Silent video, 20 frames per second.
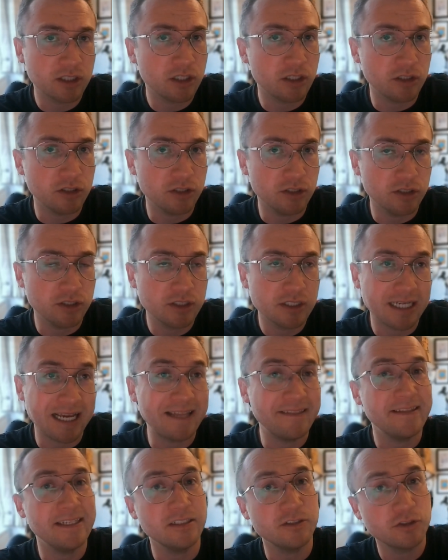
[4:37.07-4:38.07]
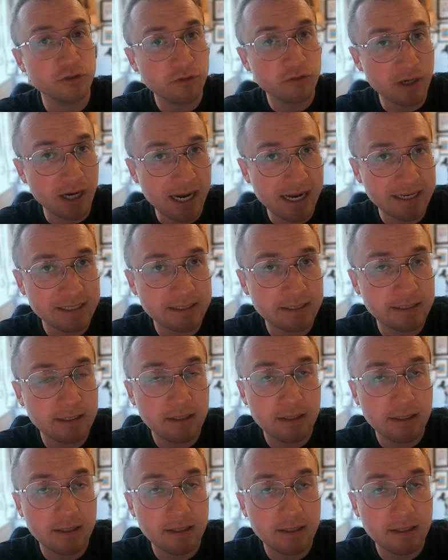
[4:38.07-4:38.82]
could, at this track,